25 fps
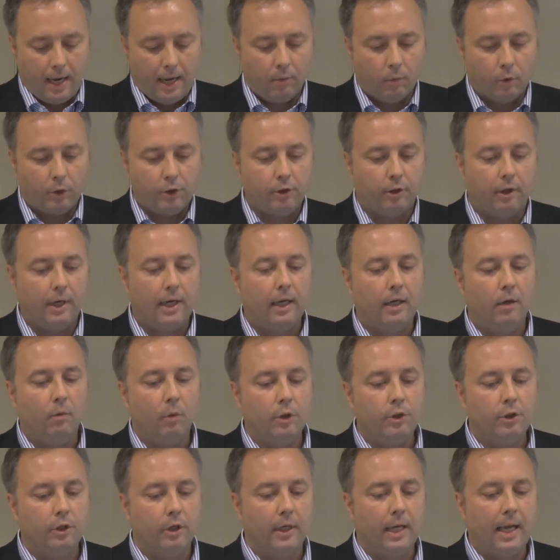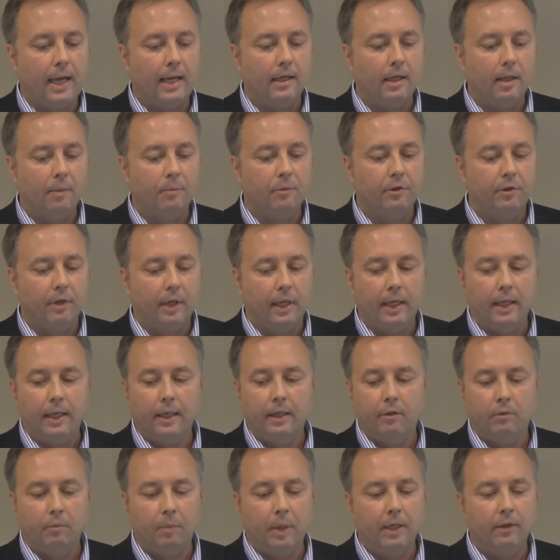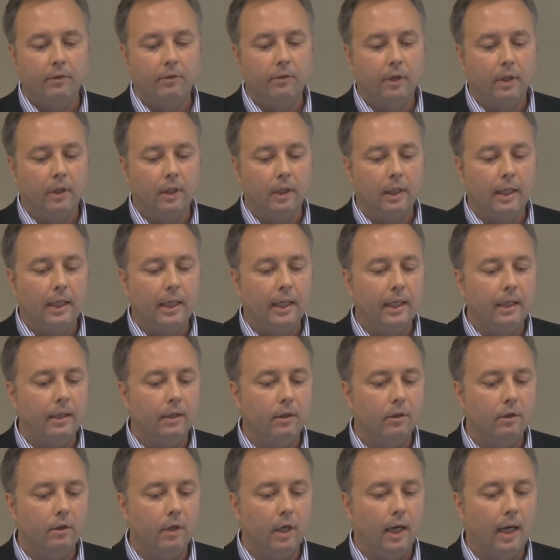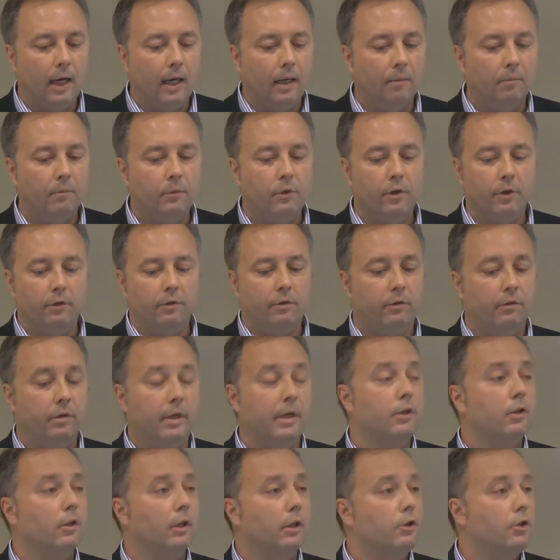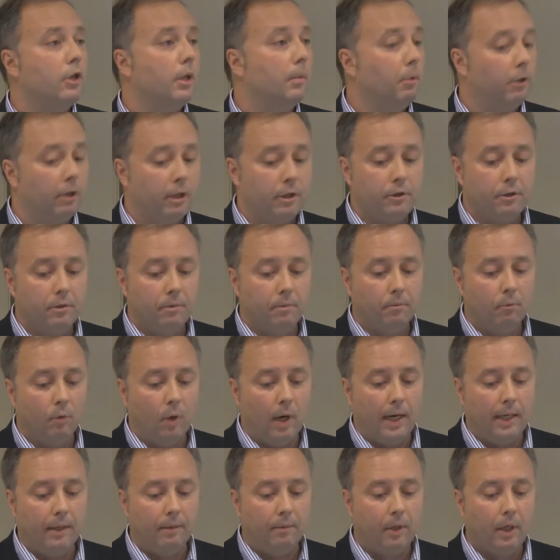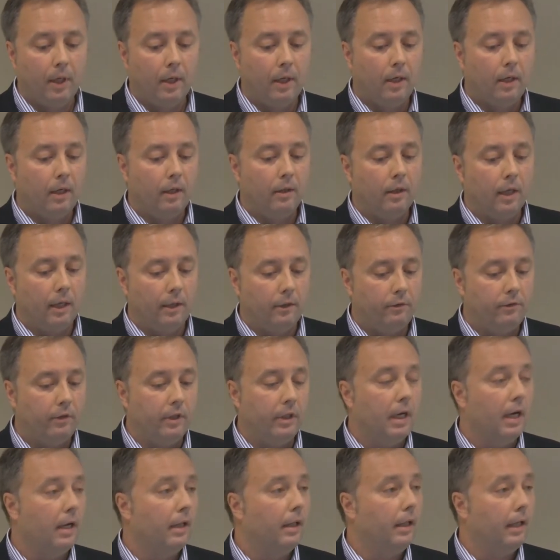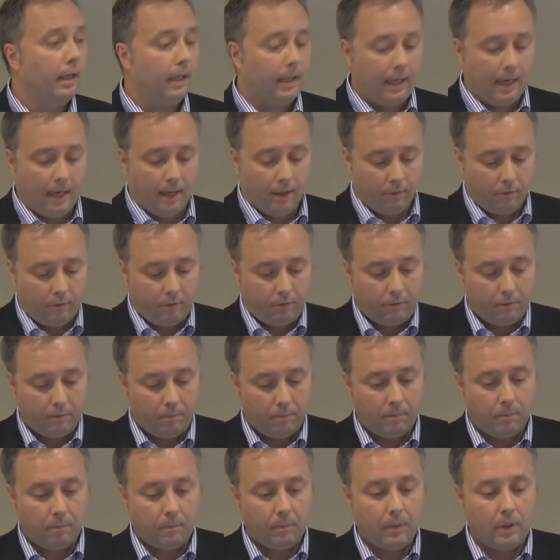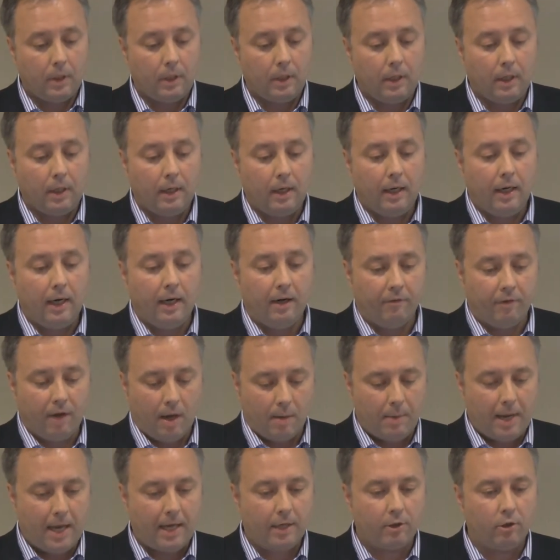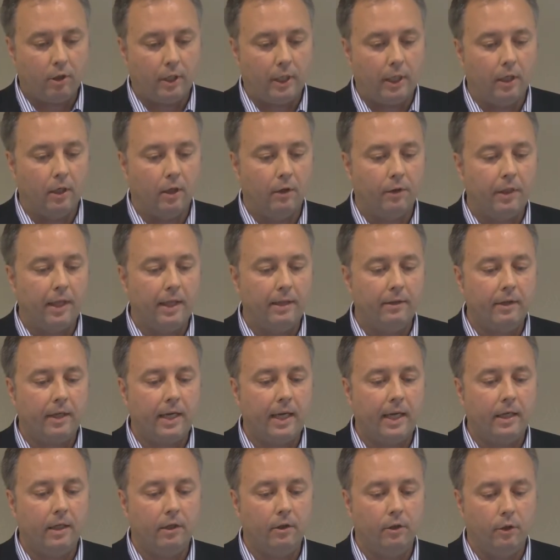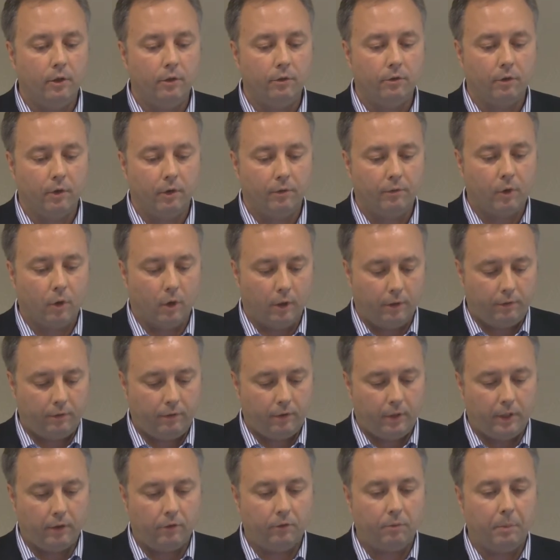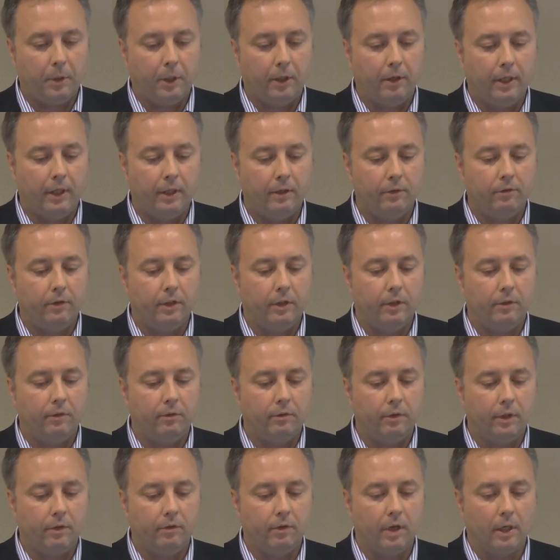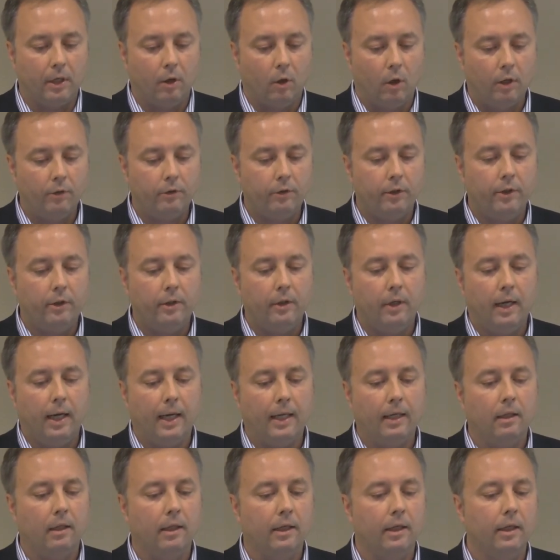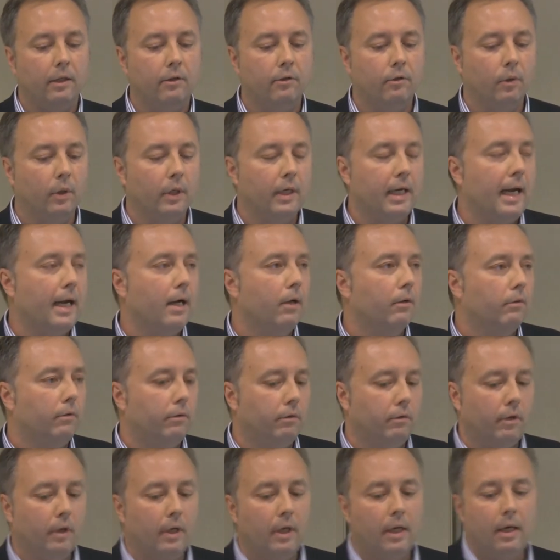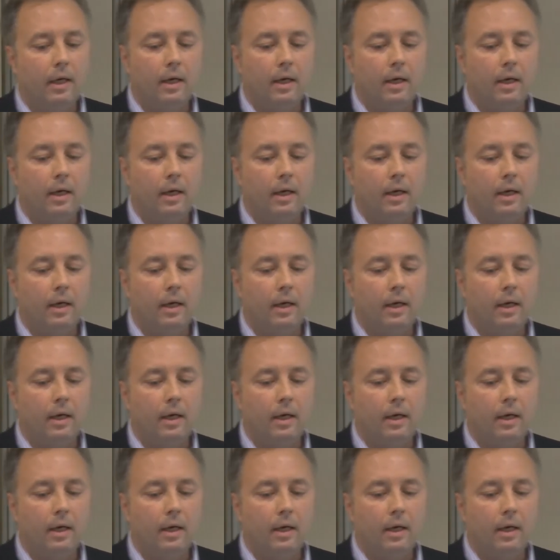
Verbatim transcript: and what you're, what you're going to end up seeing is basically um, just essentially gibberish, right? I see none of the accounts. If I'm actually an authenticated user, of course, the experience is, is unaltered. I click into accounts,